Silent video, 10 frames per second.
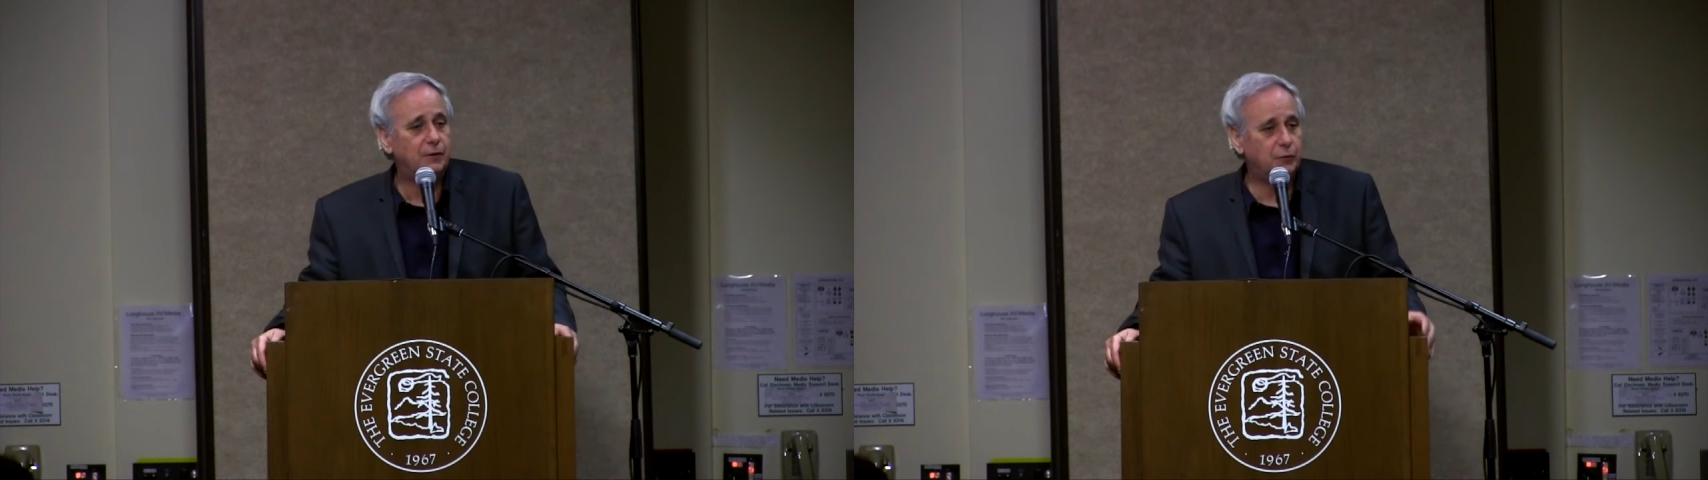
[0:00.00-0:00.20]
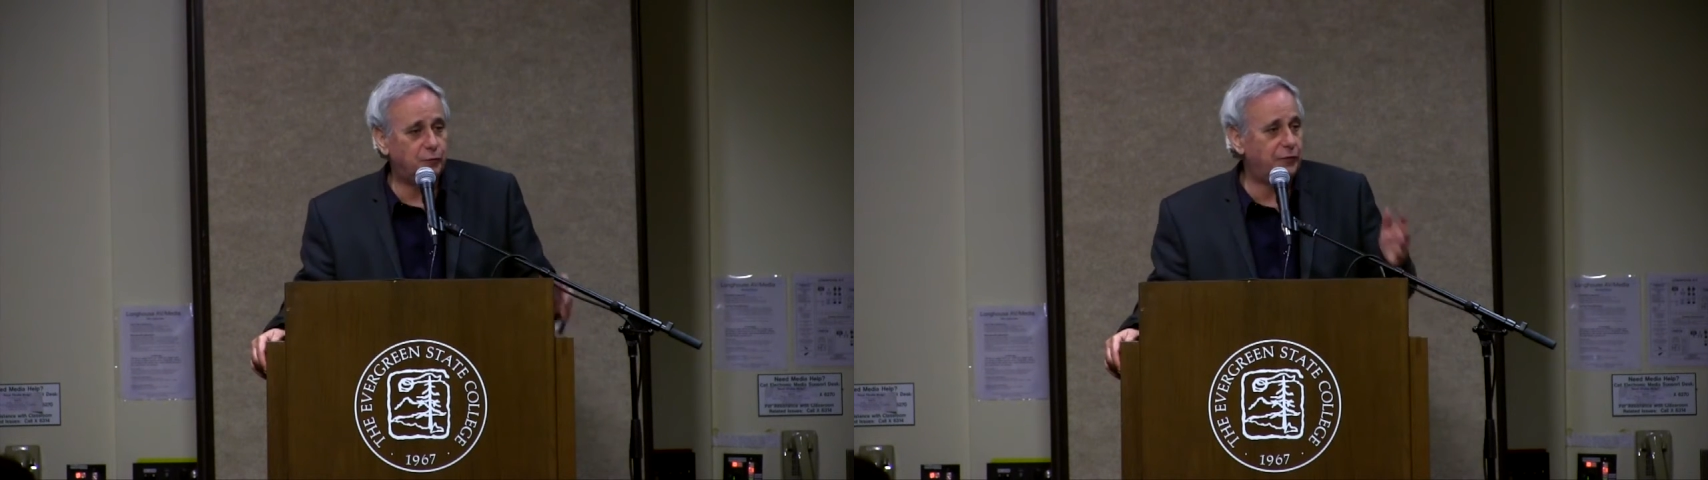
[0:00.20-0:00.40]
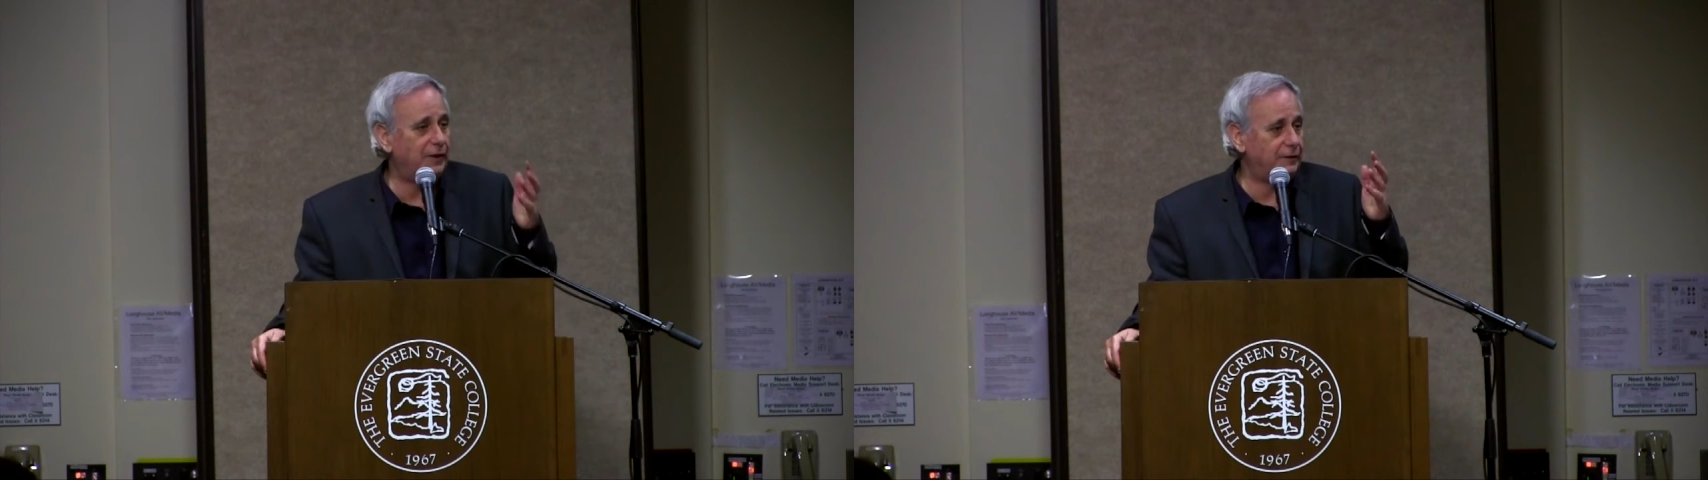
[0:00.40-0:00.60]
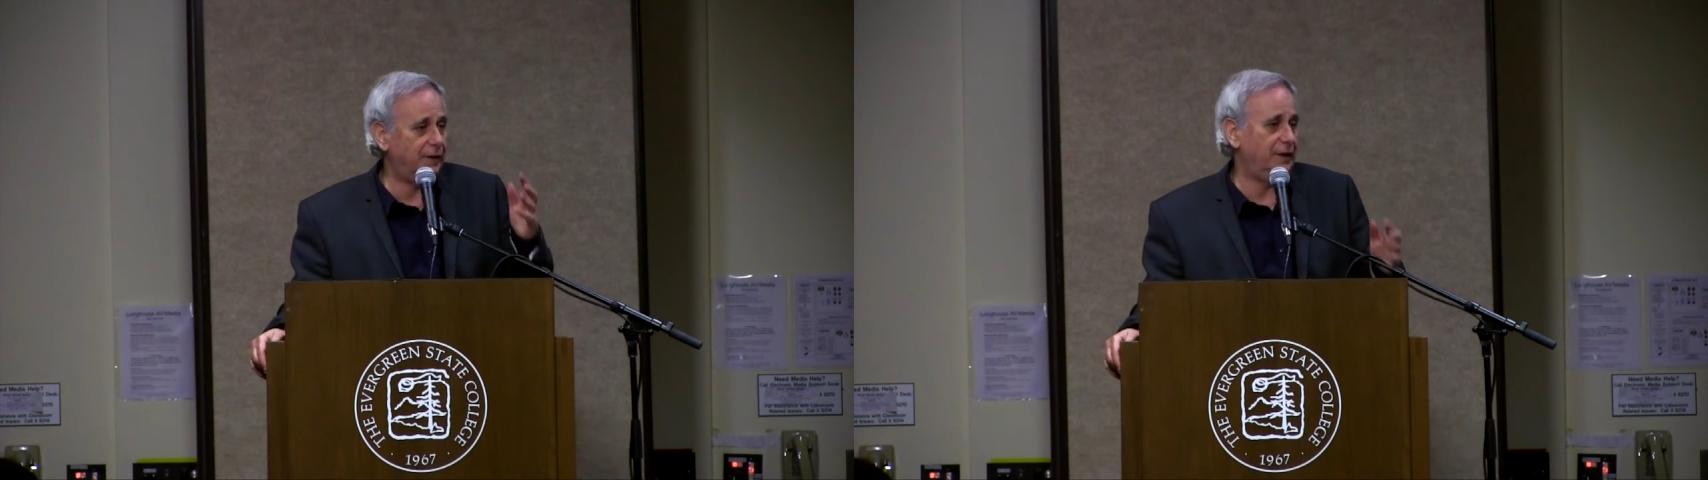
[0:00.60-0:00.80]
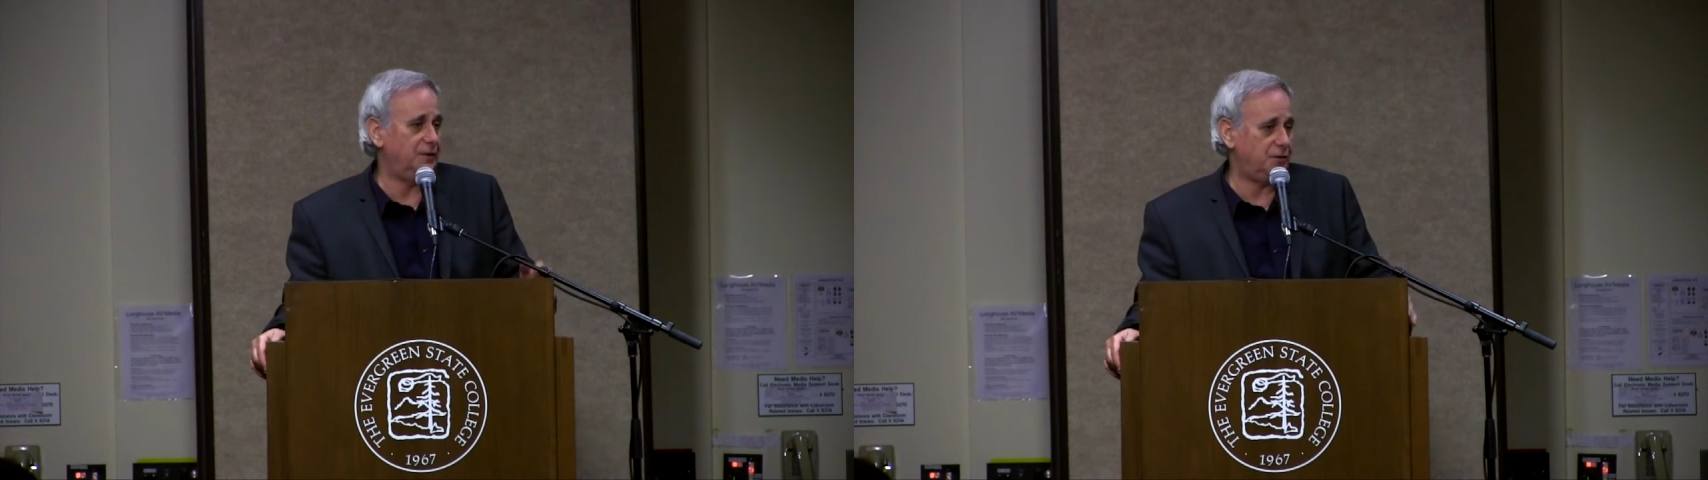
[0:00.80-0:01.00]
to fight
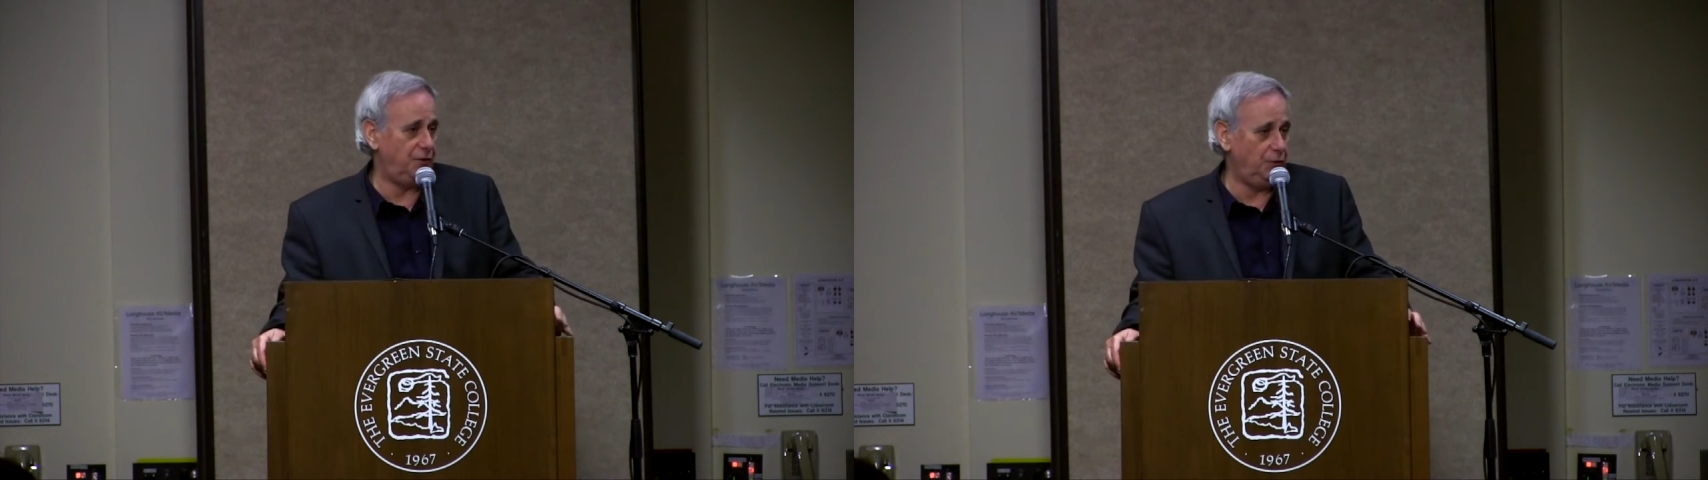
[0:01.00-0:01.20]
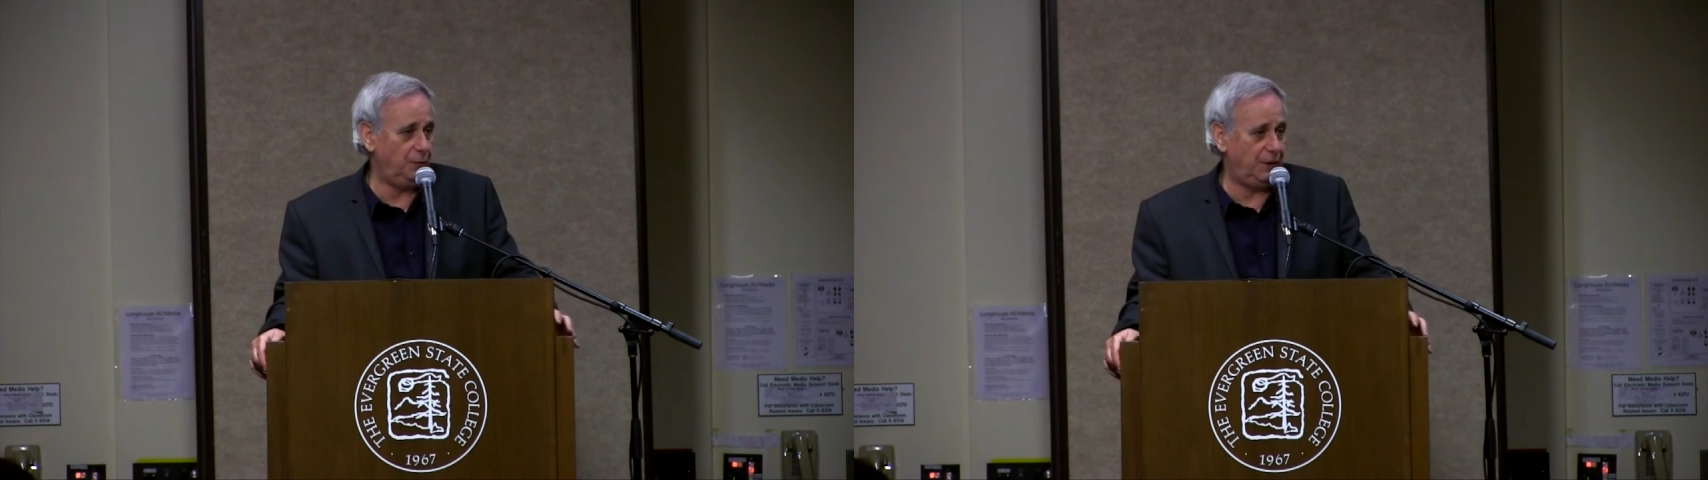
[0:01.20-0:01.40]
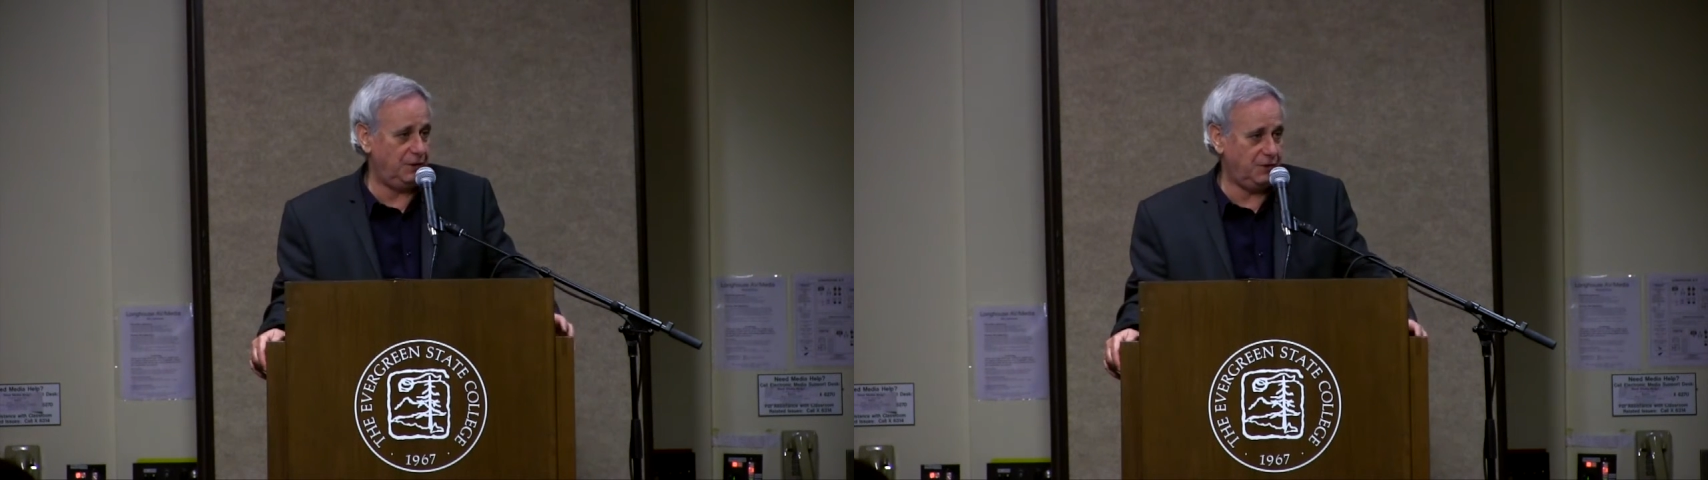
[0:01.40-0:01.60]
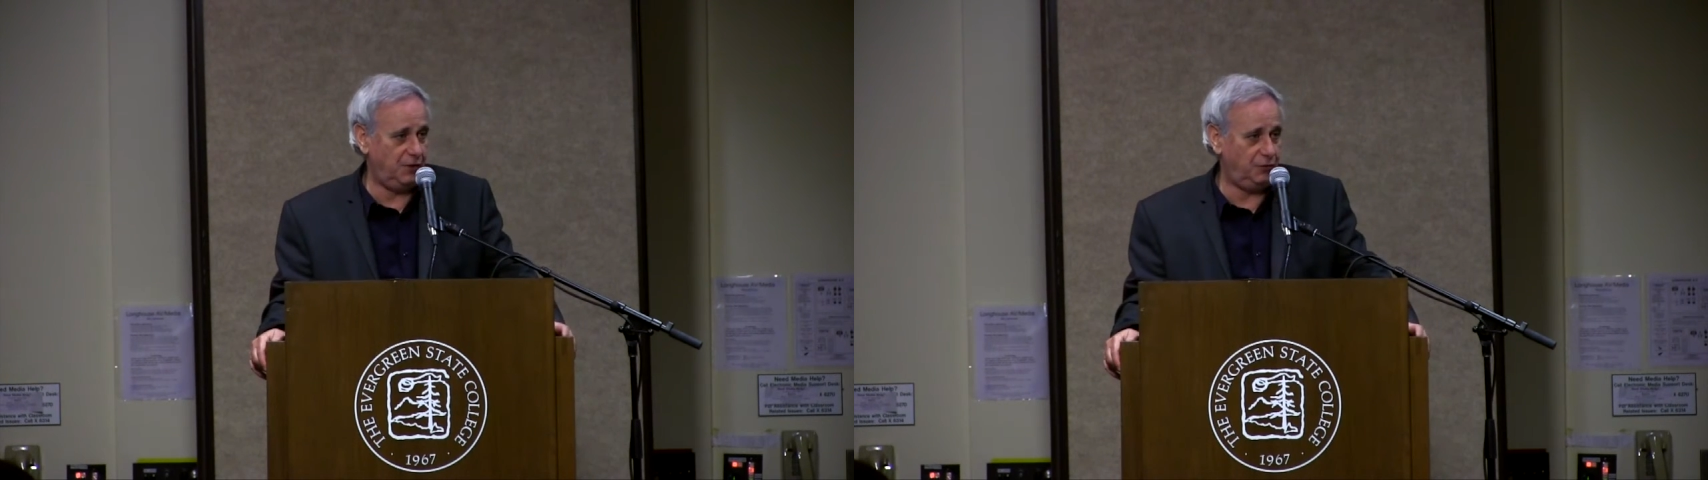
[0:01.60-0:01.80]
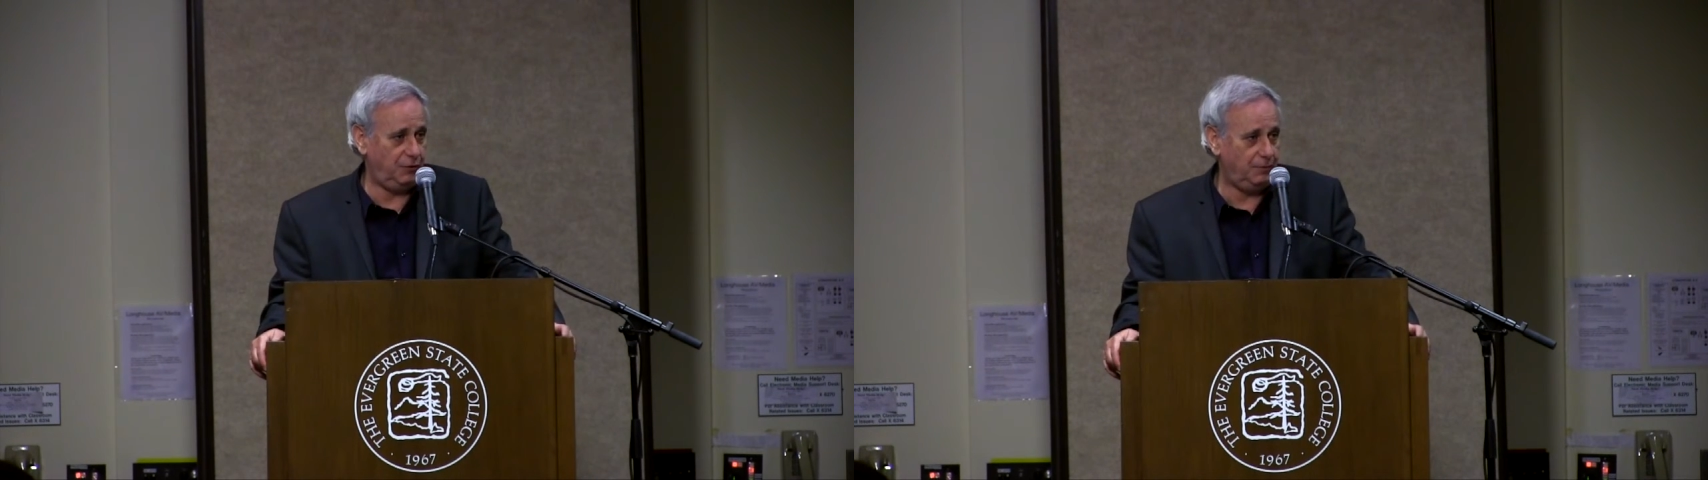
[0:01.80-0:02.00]
against
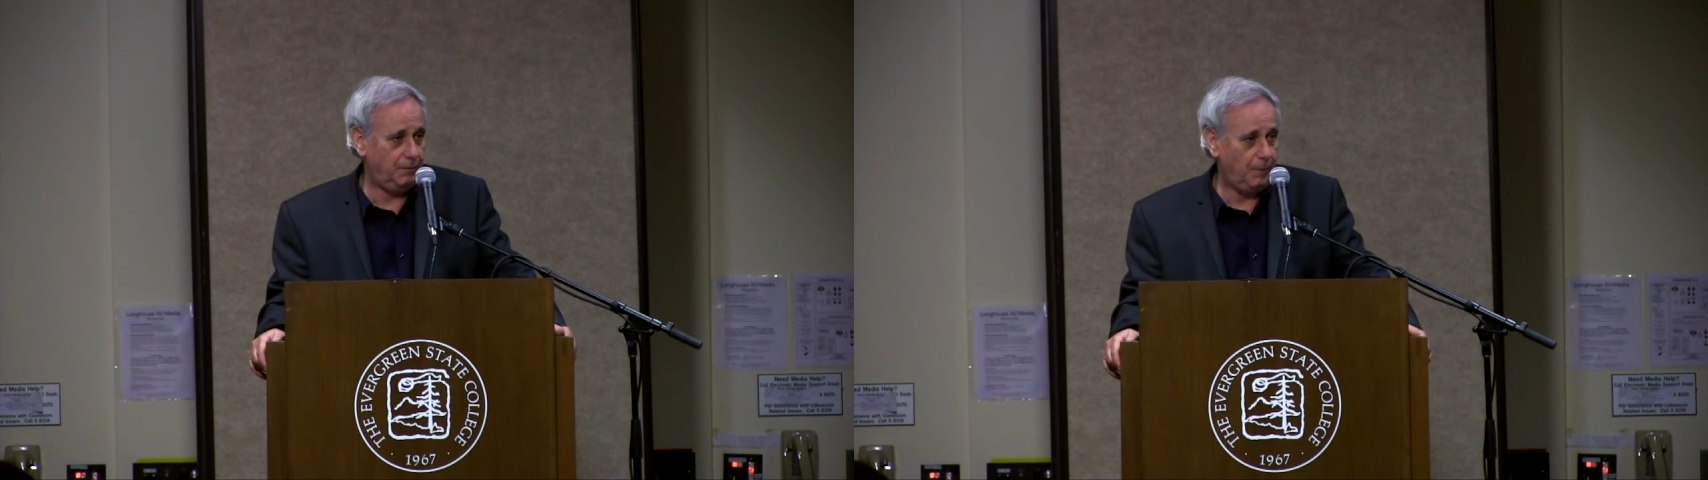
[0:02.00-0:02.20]
dehumanization